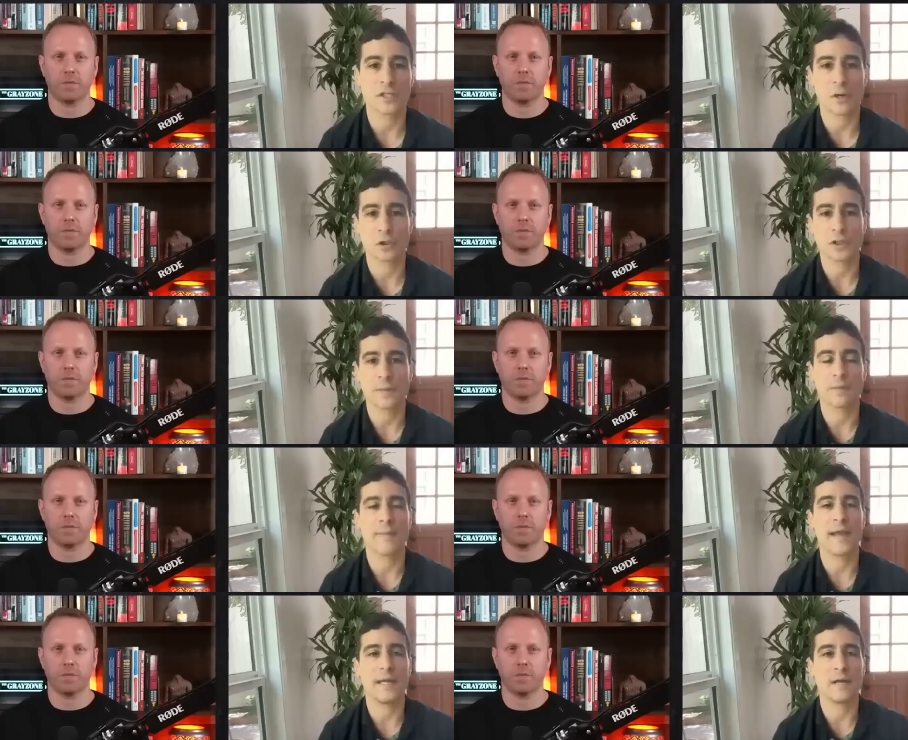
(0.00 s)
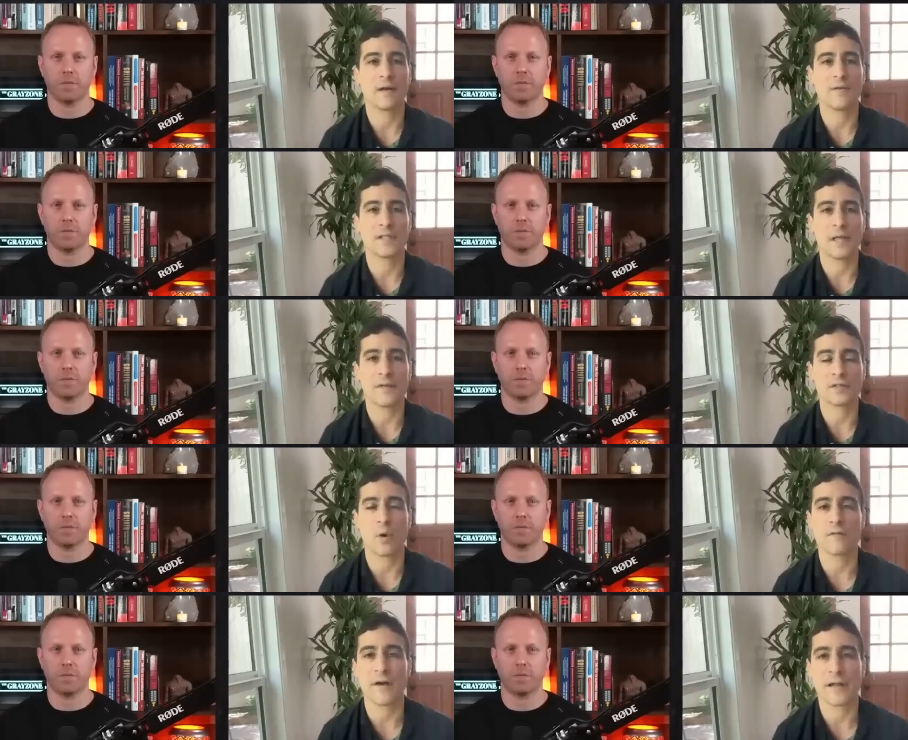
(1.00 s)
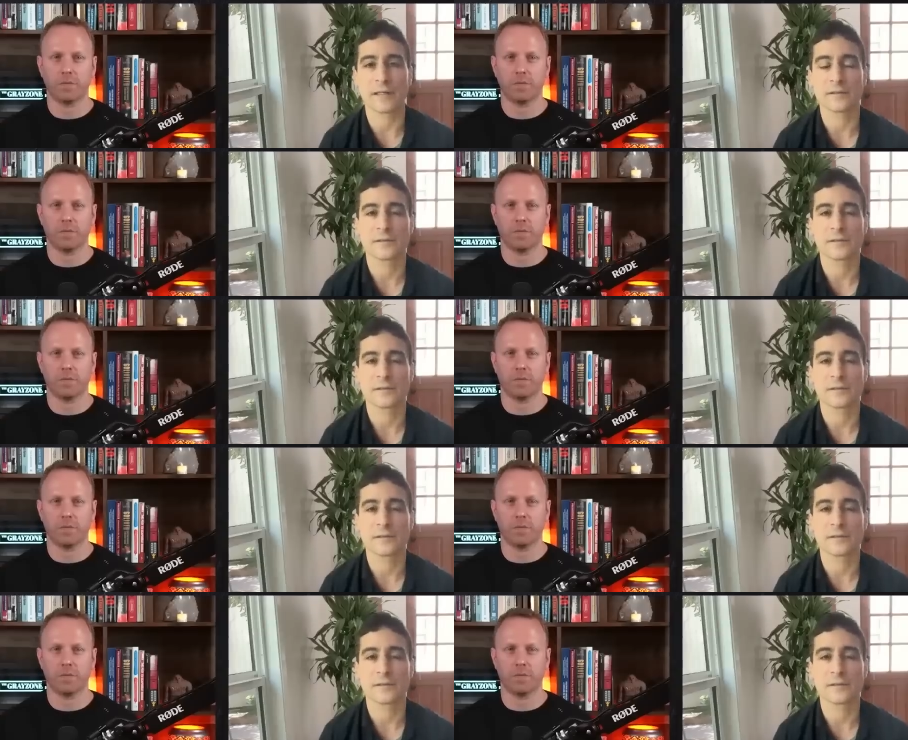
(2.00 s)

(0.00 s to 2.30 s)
Speaker 1: disclosures that were made here in this in this court filing.